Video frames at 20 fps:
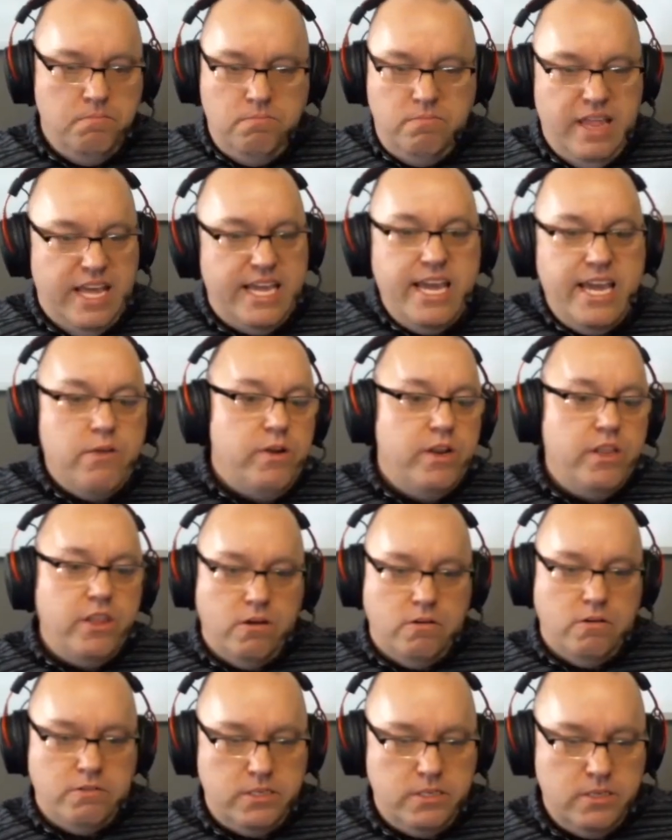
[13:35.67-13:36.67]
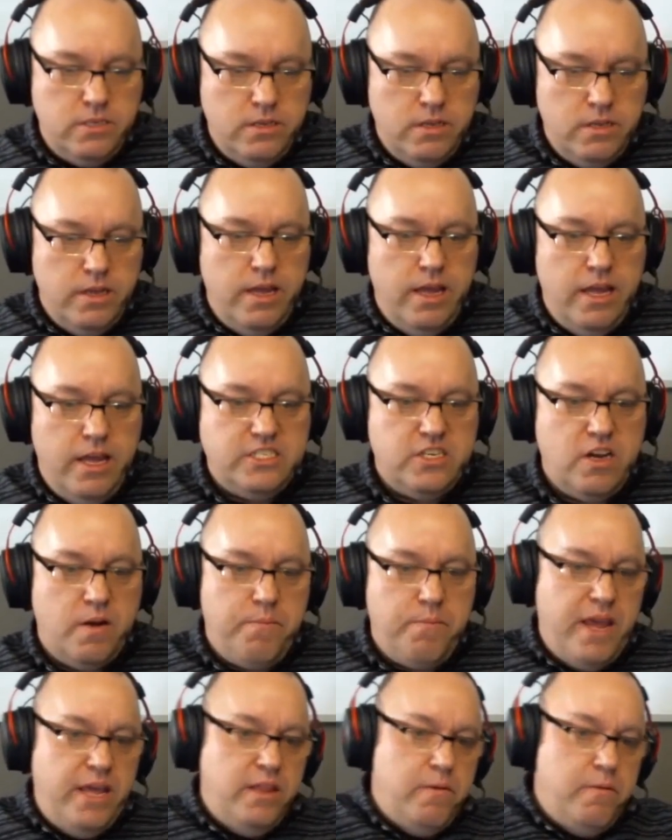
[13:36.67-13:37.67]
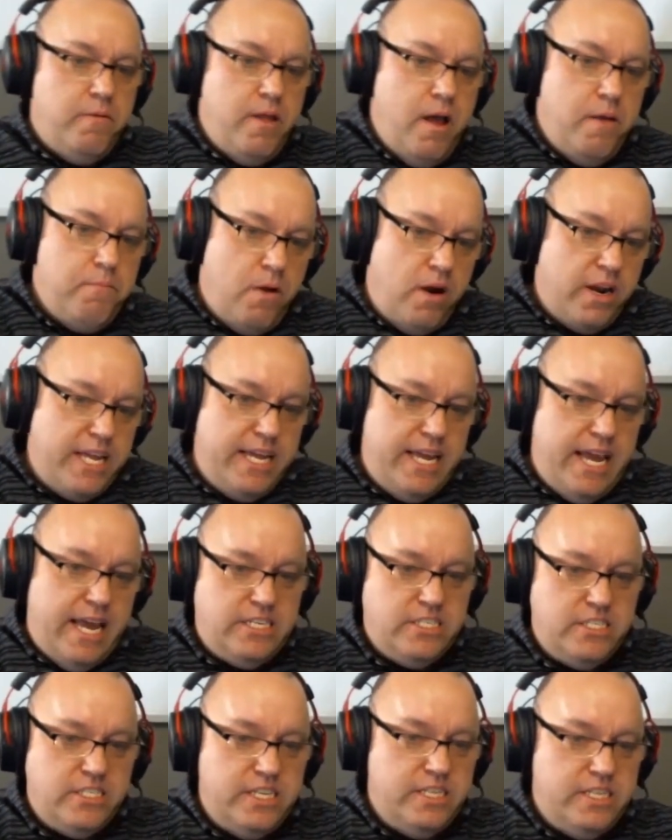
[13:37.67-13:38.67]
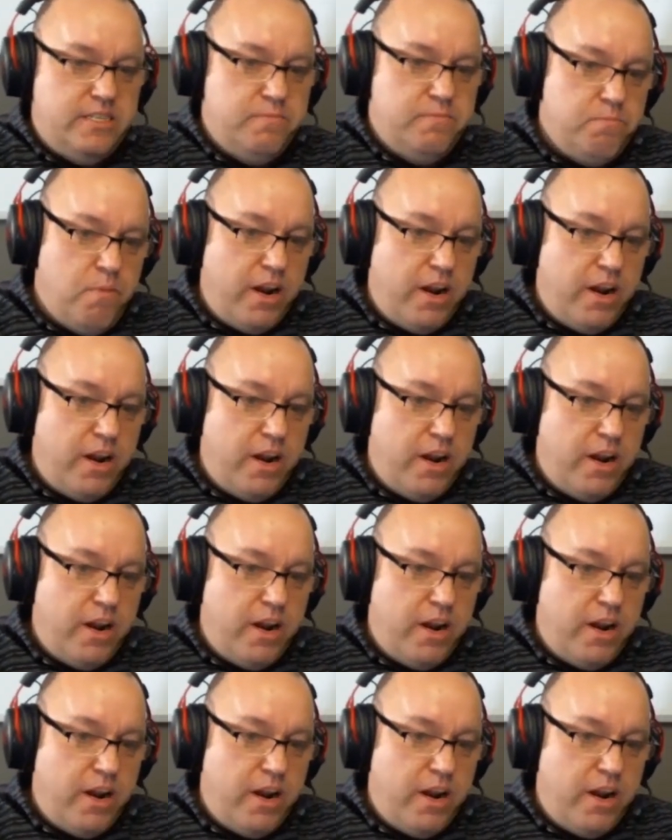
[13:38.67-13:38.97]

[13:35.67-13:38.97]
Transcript: They can get rid of those and start paying the marketing agency.